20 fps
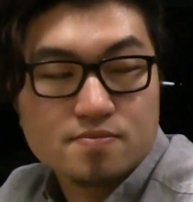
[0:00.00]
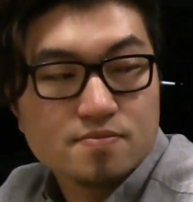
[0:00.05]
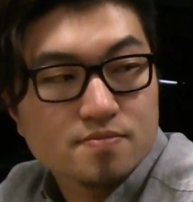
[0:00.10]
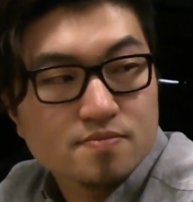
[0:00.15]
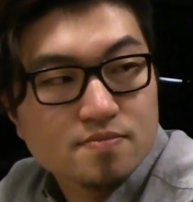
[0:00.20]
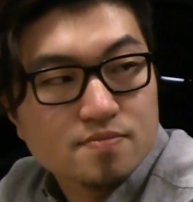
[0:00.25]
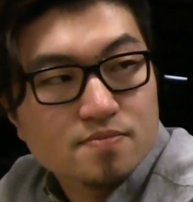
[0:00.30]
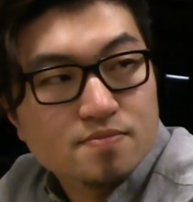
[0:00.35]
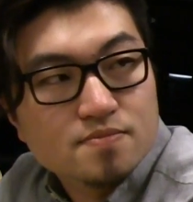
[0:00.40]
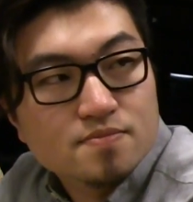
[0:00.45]

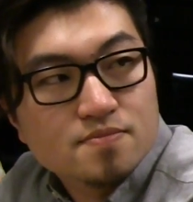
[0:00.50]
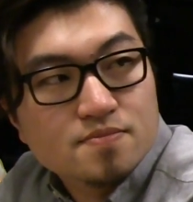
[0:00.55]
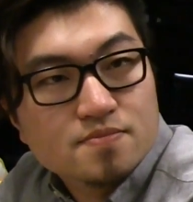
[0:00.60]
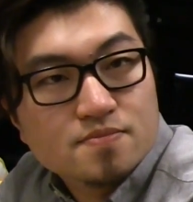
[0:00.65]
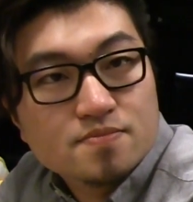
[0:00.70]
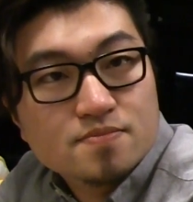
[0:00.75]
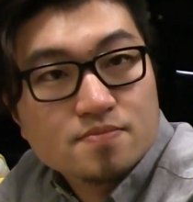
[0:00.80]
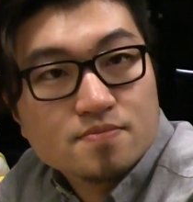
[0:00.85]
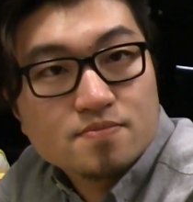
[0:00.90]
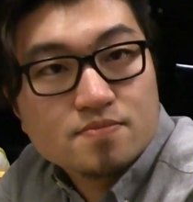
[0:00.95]

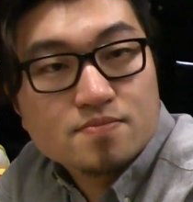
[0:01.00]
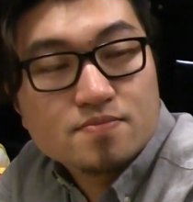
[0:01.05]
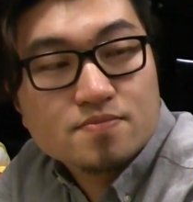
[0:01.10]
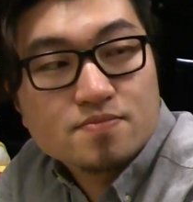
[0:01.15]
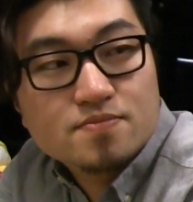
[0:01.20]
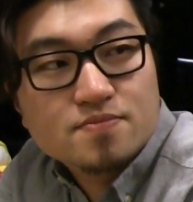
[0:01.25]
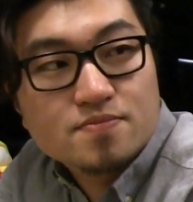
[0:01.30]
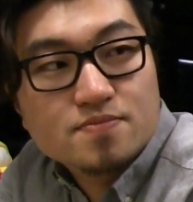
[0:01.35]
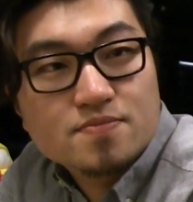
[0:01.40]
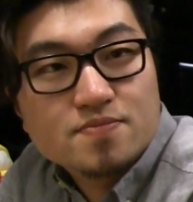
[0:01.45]

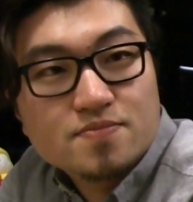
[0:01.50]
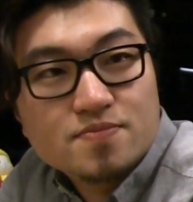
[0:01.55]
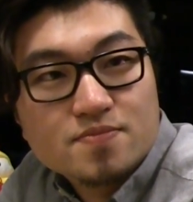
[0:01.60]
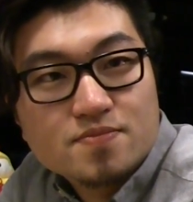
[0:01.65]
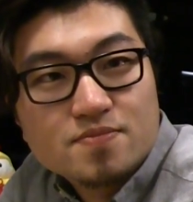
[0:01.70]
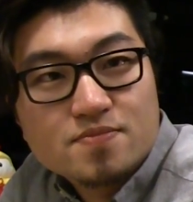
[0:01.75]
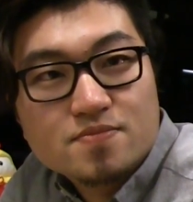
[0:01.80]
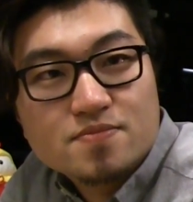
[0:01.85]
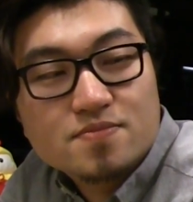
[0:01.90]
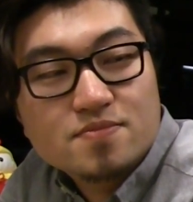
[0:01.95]

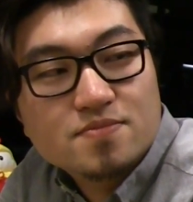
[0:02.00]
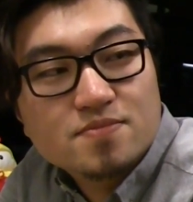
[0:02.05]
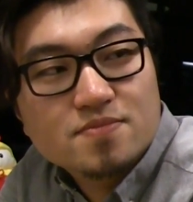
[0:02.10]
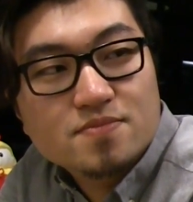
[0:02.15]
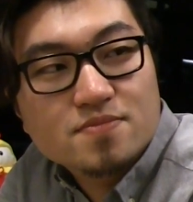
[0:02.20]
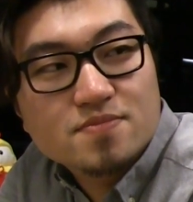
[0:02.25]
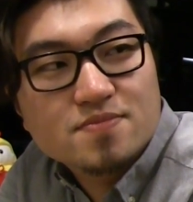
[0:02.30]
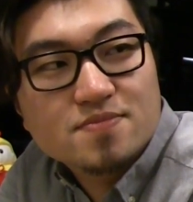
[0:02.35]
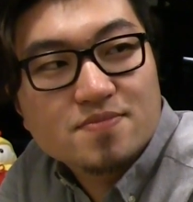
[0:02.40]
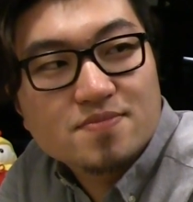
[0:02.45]

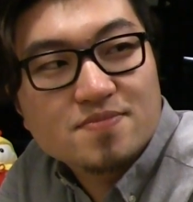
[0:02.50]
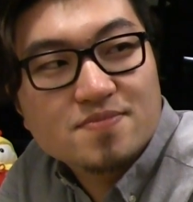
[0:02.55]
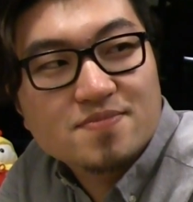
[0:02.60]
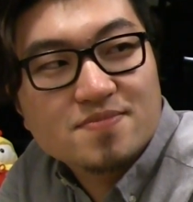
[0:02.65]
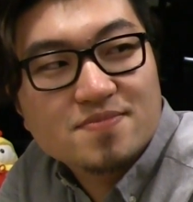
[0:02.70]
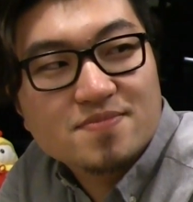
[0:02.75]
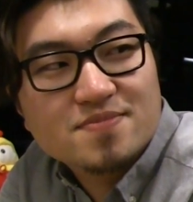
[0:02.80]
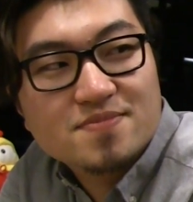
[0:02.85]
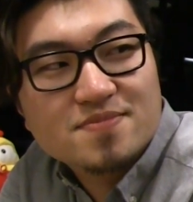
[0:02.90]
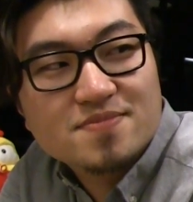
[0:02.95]

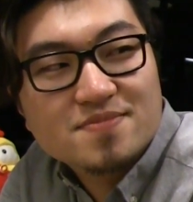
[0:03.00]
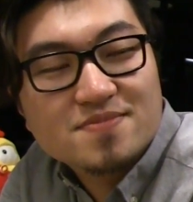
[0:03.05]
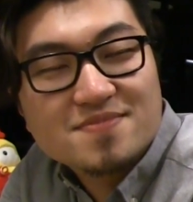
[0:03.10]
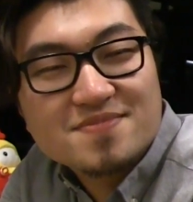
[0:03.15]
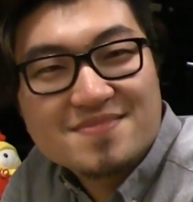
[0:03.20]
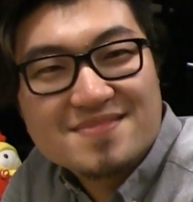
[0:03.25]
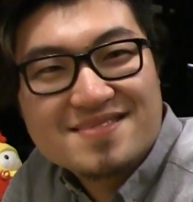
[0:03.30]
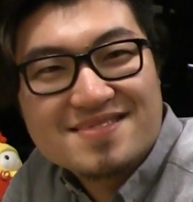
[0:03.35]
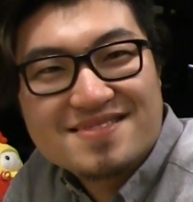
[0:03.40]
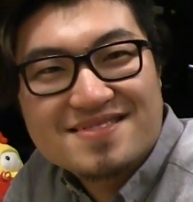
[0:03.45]

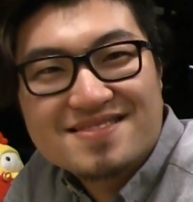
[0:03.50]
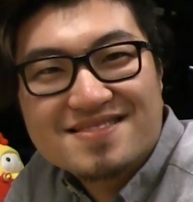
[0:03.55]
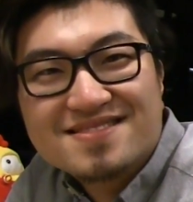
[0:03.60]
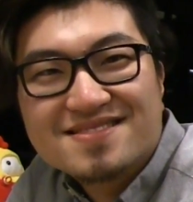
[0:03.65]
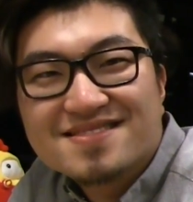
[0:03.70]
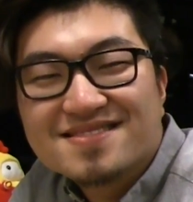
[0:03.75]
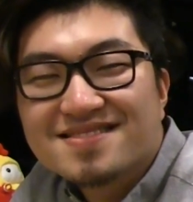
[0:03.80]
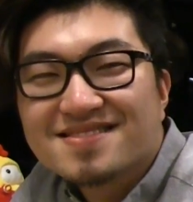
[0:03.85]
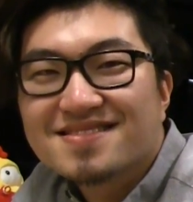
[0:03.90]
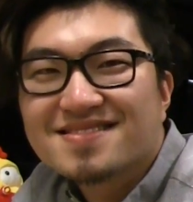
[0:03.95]

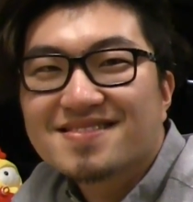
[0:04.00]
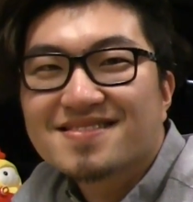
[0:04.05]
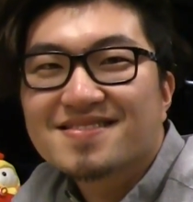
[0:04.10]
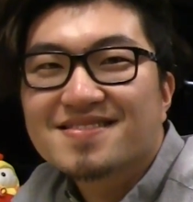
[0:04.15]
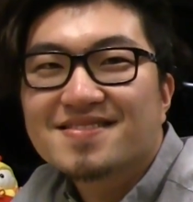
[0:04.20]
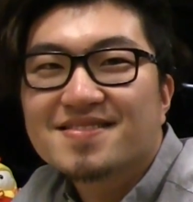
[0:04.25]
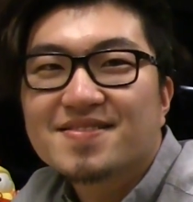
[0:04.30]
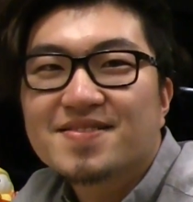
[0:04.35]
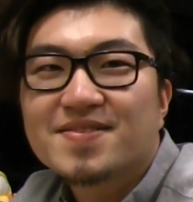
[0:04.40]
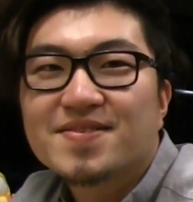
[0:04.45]

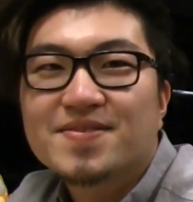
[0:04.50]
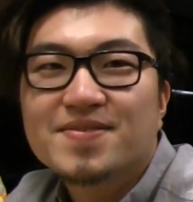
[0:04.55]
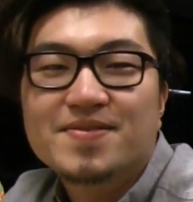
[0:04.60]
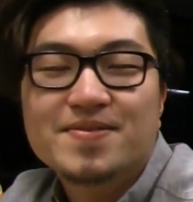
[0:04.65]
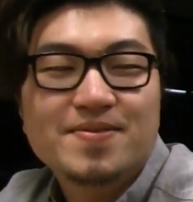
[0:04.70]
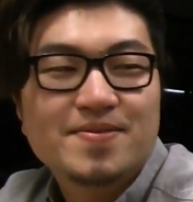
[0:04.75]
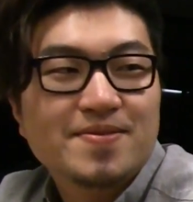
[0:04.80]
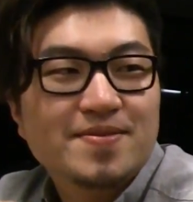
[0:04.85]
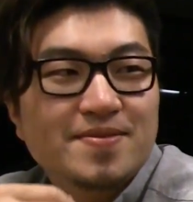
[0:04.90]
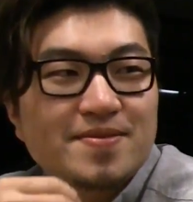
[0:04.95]

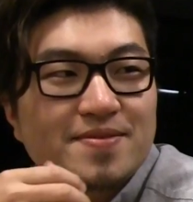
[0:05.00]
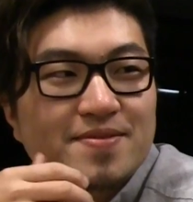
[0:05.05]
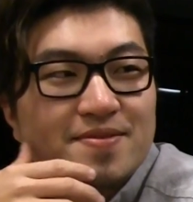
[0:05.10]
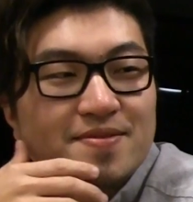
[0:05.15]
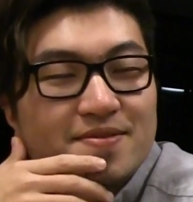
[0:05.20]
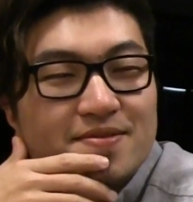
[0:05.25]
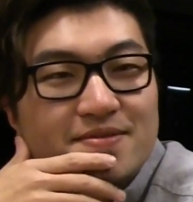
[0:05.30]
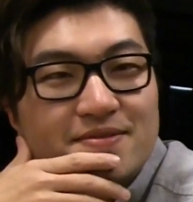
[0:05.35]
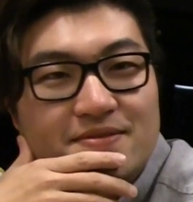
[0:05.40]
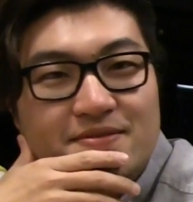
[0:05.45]

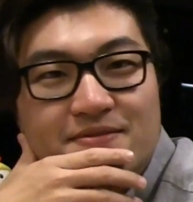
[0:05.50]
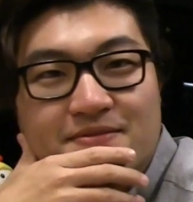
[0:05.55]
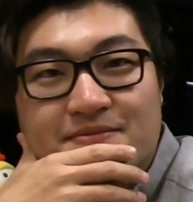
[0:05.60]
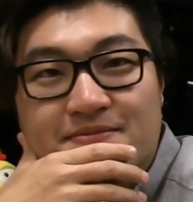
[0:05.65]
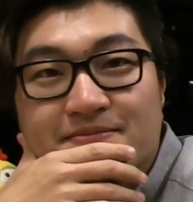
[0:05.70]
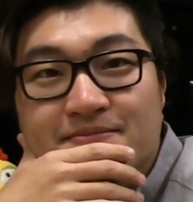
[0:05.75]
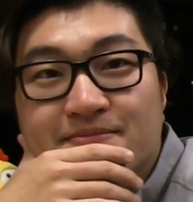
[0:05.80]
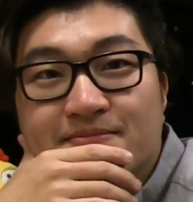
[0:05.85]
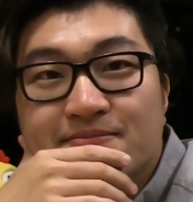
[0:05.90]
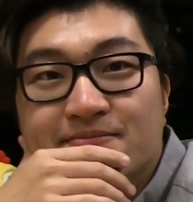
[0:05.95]

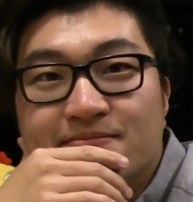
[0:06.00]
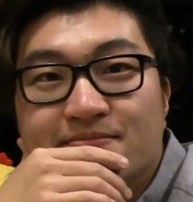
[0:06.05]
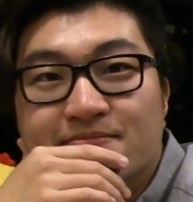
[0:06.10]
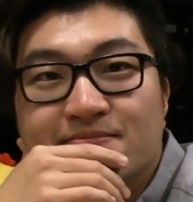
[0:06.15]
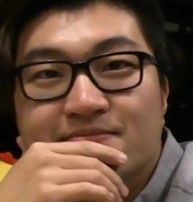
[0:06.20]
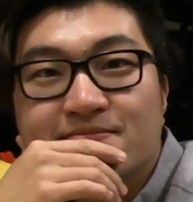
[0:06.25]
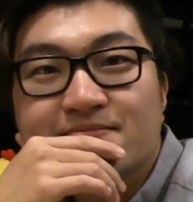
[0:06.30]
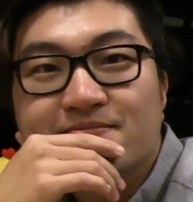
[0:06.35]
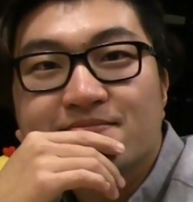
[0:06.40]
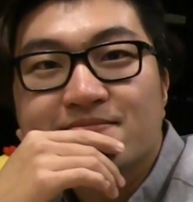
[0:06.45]

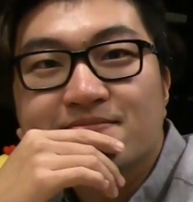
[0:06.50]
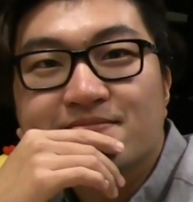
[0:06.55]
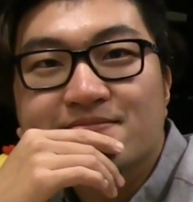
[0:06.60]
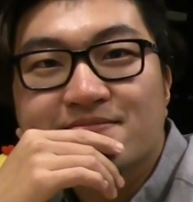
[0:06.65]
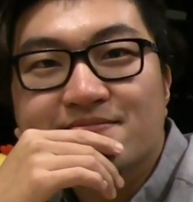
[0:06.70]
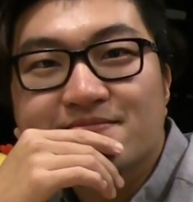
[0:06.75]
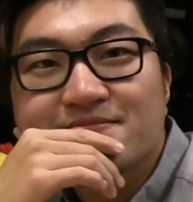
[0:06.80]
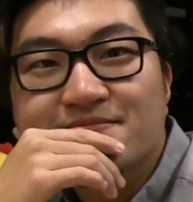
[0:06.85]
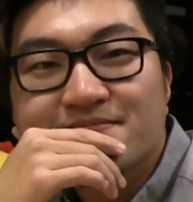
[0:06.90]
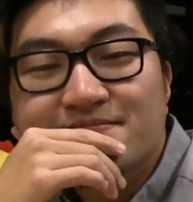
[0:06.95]

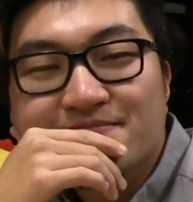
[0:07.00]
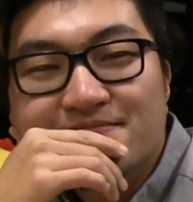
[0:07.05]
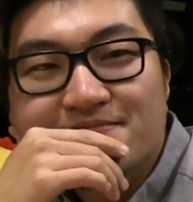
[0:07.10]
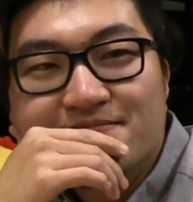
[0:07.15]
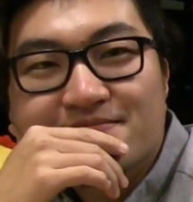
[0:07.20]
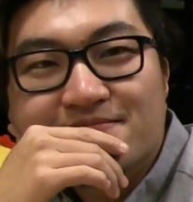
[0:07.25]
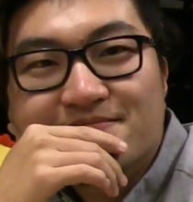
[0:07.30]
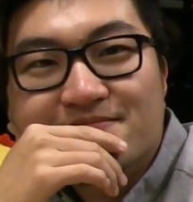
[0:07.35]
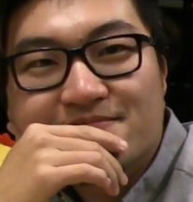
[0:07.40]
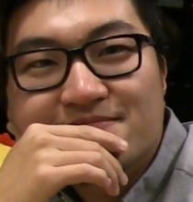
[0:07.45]

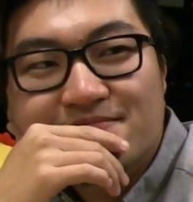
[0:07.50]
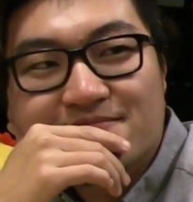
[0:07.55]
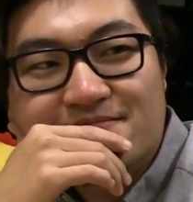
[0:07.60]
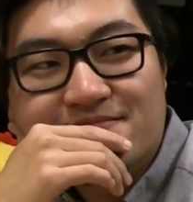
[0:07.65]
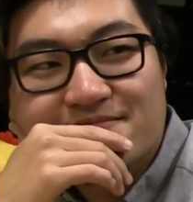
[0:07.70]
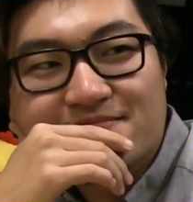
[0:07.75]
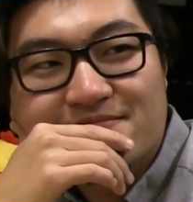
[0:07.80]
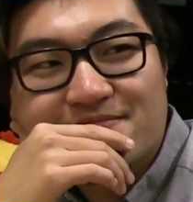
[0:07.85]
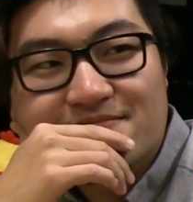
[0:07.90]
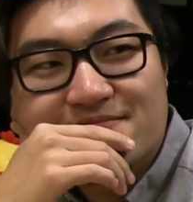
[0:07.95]
This person isn't speaking.